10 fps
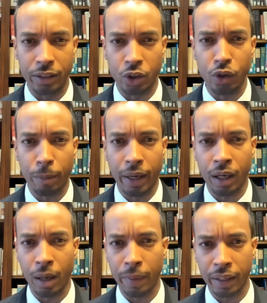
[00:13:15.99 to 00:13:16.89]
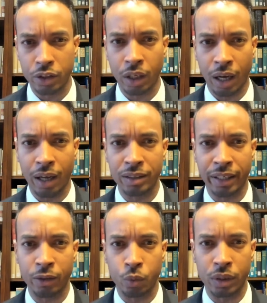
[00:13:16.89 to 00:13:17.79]
It's only by coming into
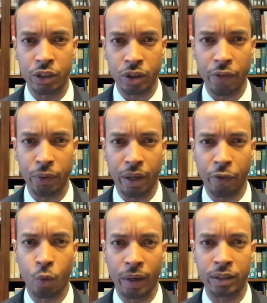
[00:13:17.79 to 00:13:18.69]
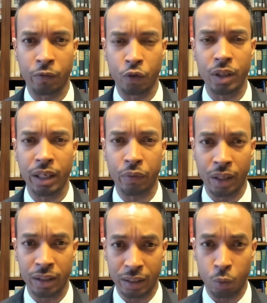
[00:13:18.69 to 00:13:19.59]
contact with each other and other ways of looking at
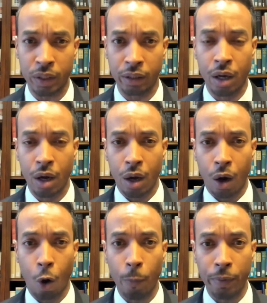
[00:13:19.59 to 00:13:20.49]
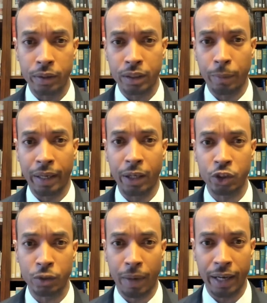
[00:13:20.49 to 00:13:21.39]
things that we can open somebody
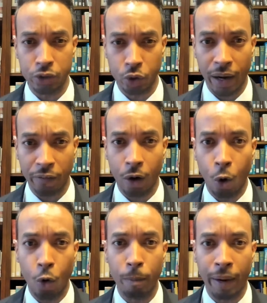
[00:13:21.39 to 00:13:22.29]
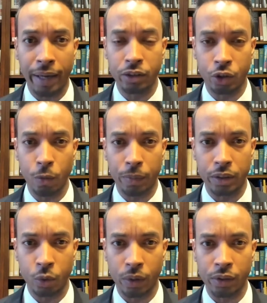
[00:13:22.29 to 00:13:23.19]
else's mind or have our own minds
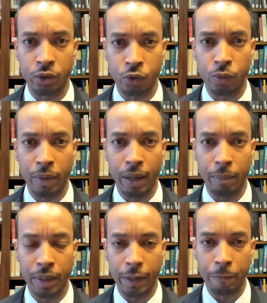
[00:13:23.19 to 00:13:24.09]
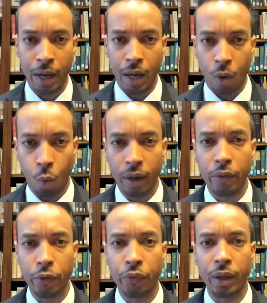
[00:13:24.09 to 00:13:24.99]
open to what the truth may be. One
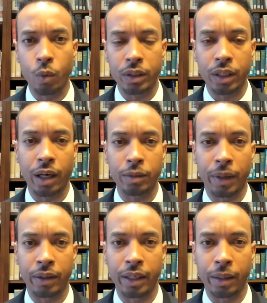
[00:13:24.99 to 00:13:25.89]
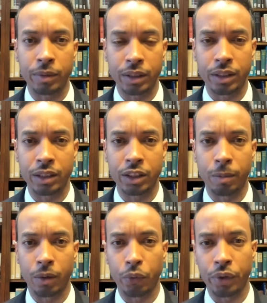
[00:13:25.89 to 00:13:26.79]
other thing we talked about, Kim, since this is
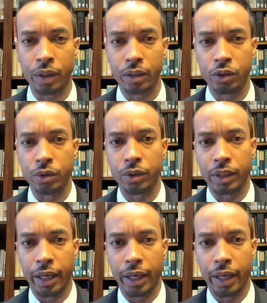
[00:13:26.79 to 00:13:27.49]
Martin Luther King Jr.